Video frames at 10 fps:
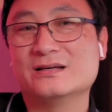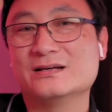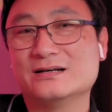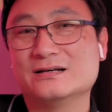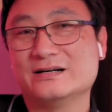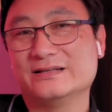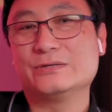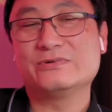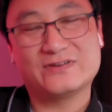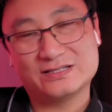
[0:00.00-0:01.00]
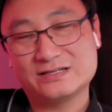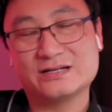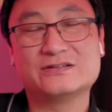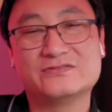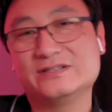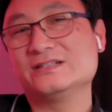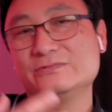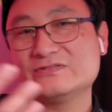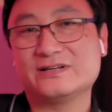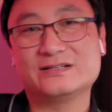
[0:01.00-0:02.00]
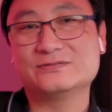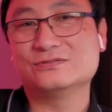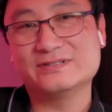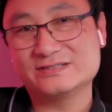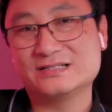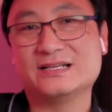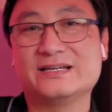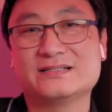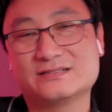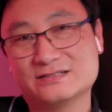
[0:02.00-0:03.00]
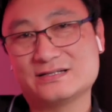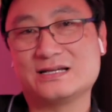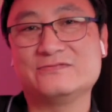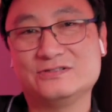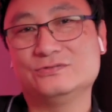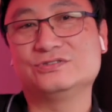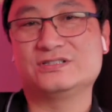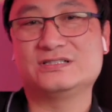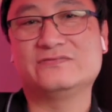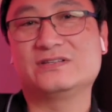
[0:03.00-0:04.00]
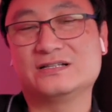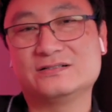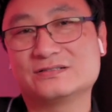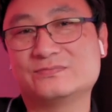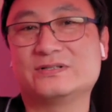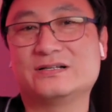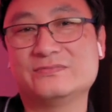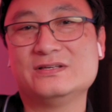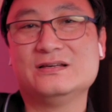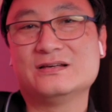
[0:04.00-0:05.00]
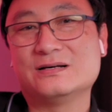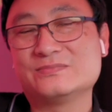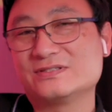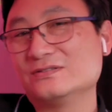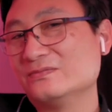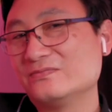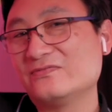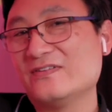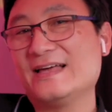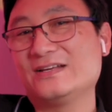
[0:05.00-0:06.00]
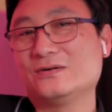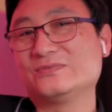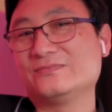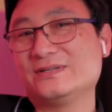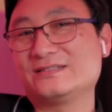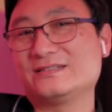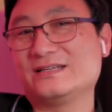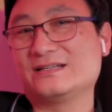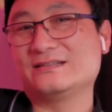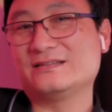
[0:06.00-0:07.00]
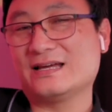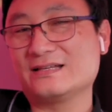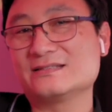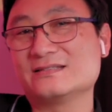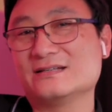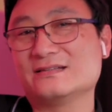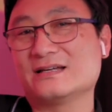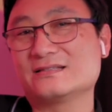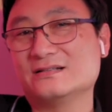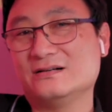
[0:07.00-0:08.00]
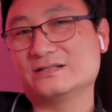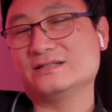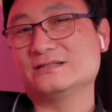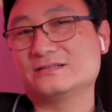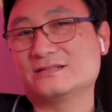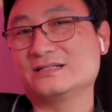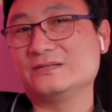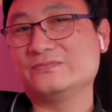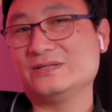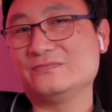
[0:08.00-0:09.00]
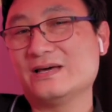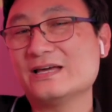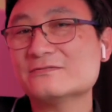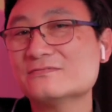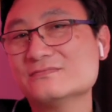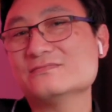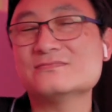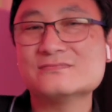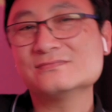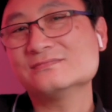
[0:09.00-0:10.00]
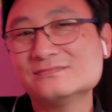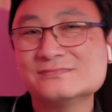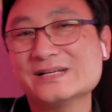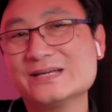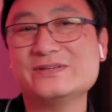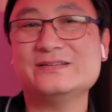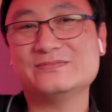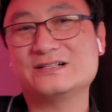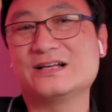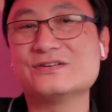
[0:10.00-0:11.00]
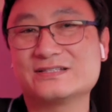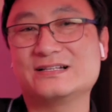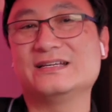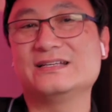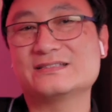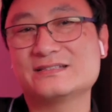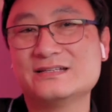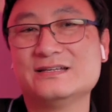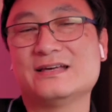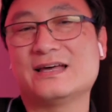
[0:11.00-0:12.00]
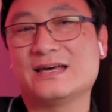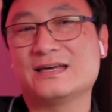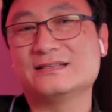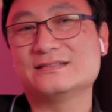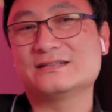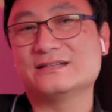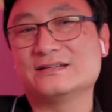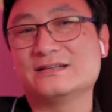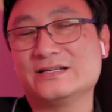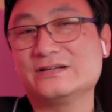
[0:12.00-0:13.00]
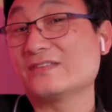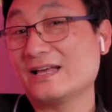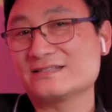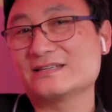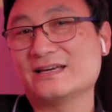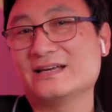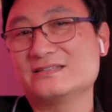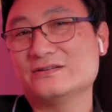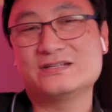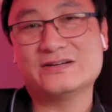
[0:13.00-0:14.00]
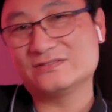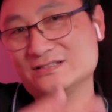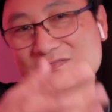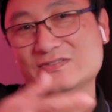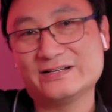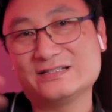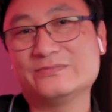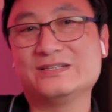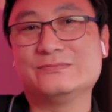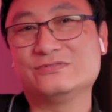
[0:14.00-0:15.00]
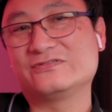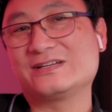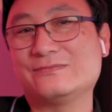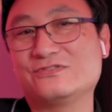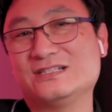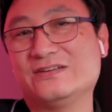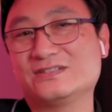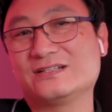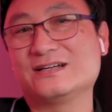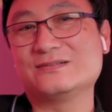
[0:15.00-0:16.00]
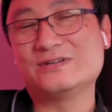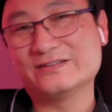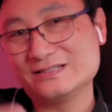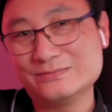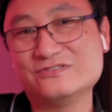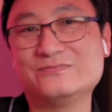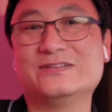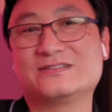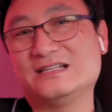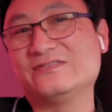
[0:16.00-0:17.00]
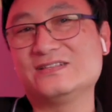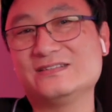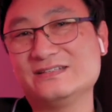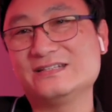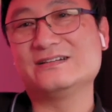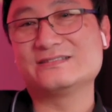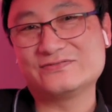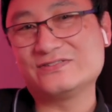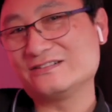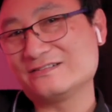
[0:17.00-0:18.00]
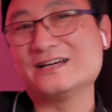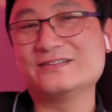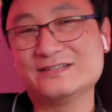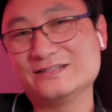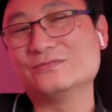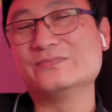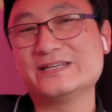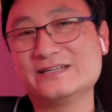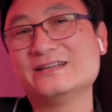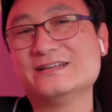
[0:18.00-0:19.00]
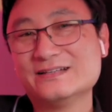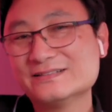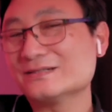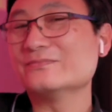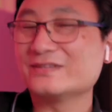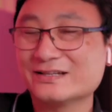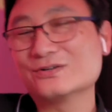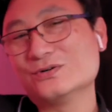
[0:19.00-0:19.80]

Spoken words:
I know we've had COVID and we've had all these delays to camera launches and everything else, but I'm still fairly optimistic that that target's going to be met. Maybe close at least. And you know, if that's the case, you only have to divide up the number of cameras left to go by the number of months left in the year to figure out that there'll be something